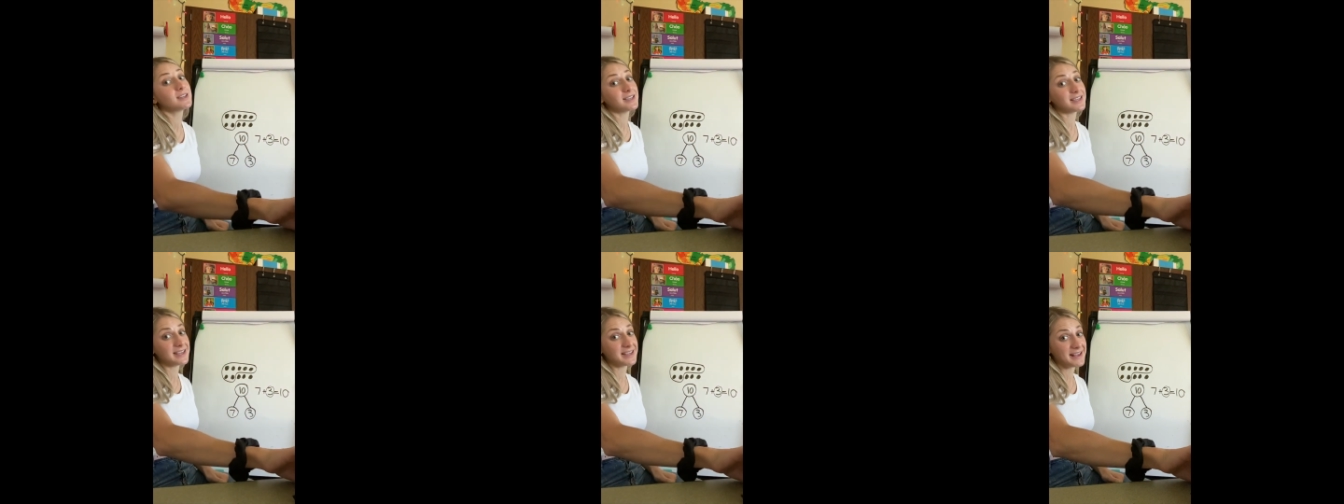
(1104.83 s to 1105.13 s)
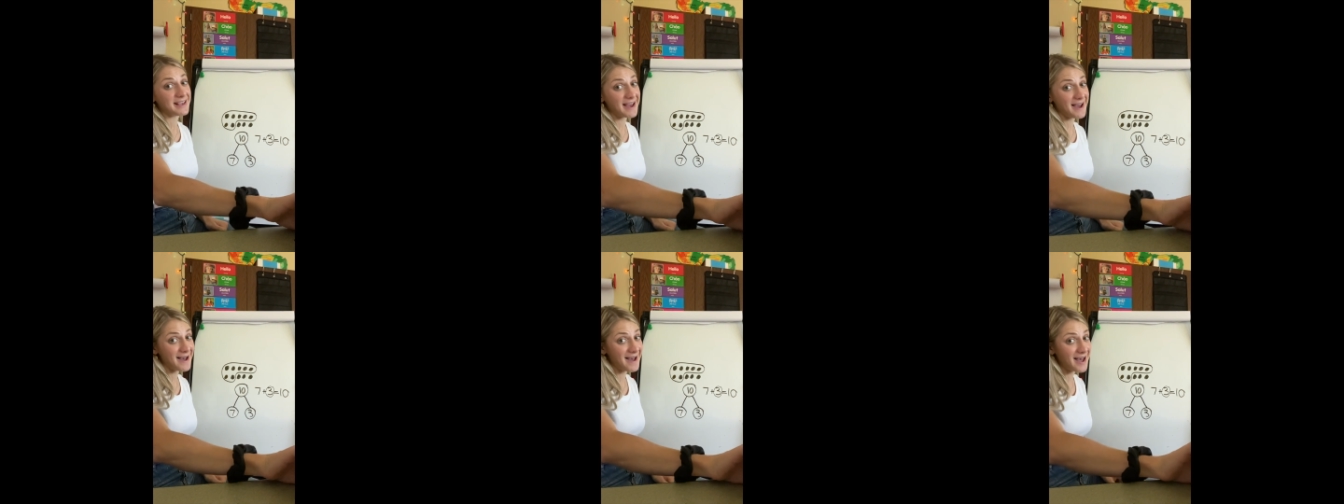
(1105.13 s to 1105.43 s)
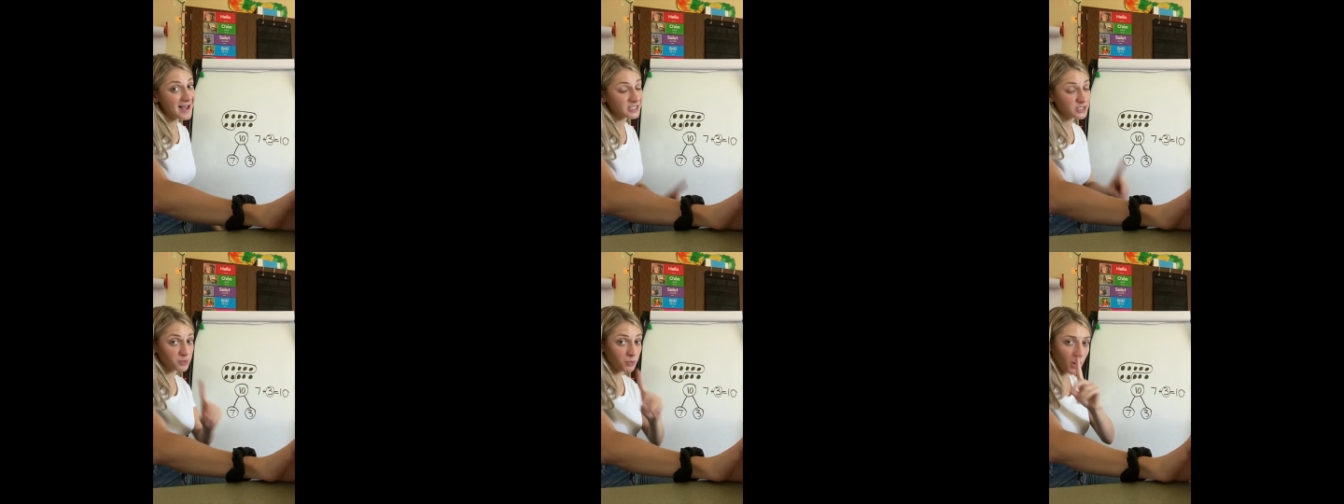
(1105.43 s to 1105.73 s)

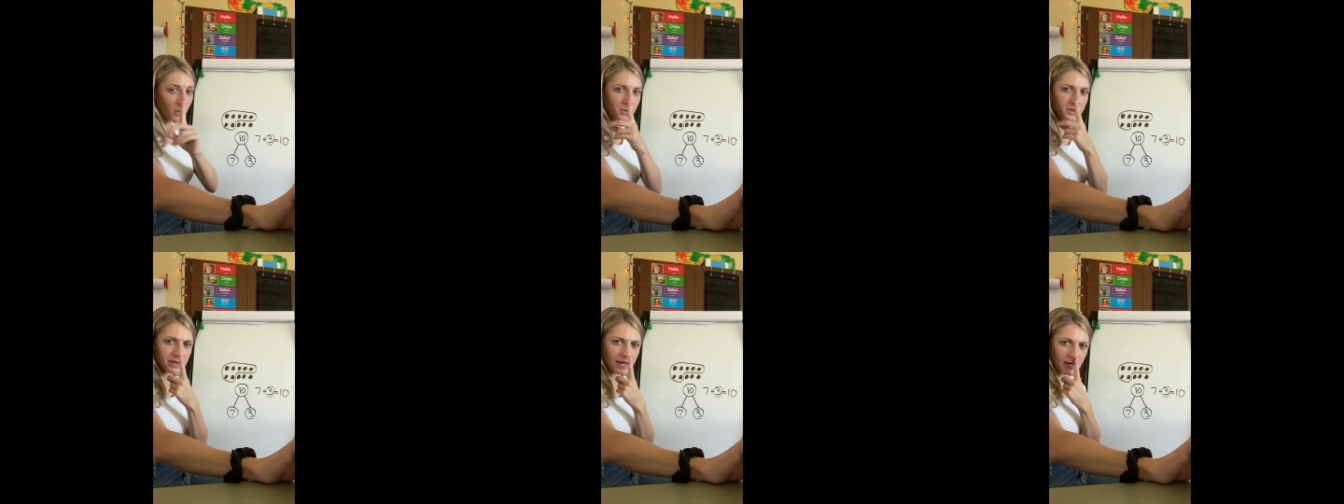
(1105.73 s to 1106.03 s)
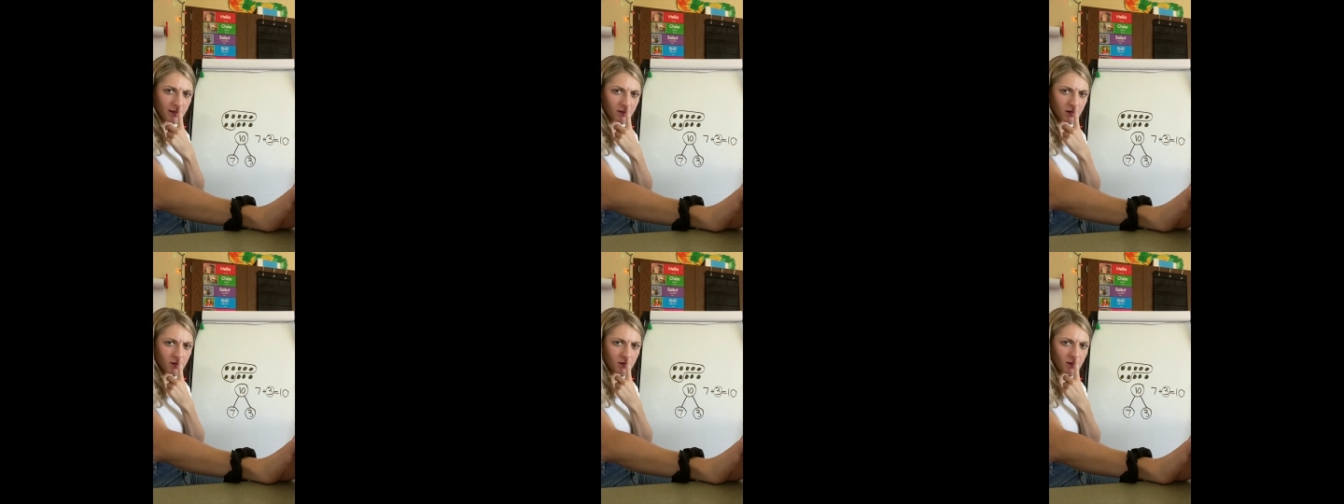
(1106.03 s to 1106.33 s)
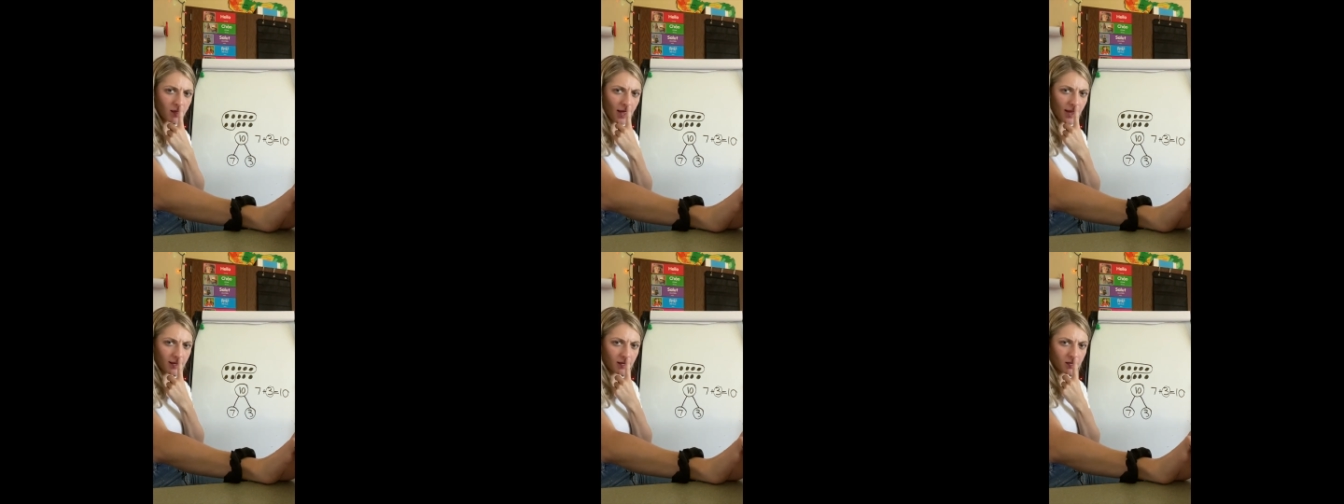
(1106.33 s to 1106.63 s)
Yes, what would that look
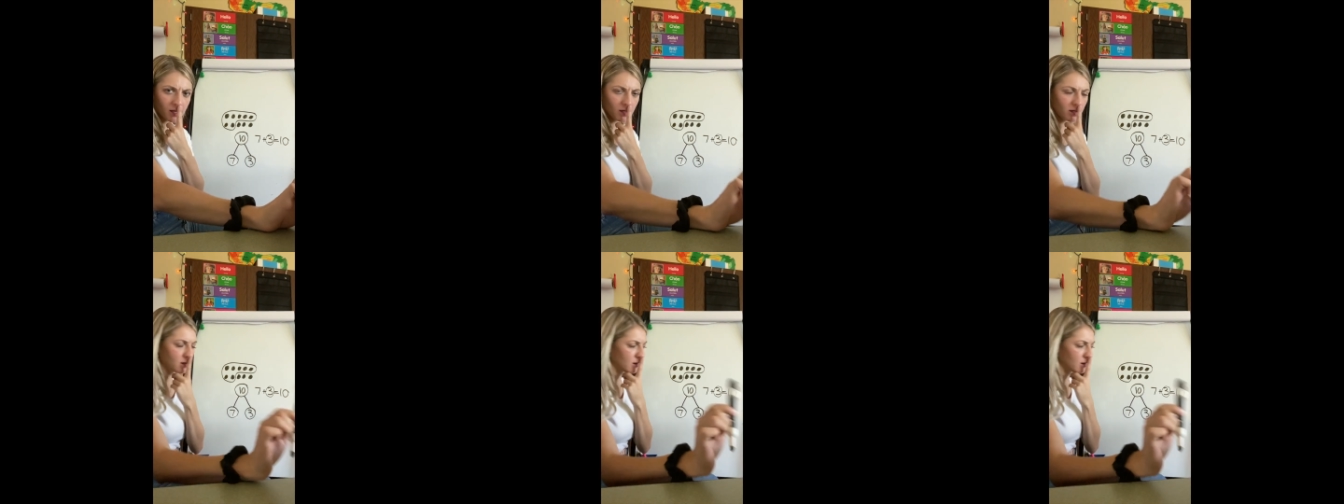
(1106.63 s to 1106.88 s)
like?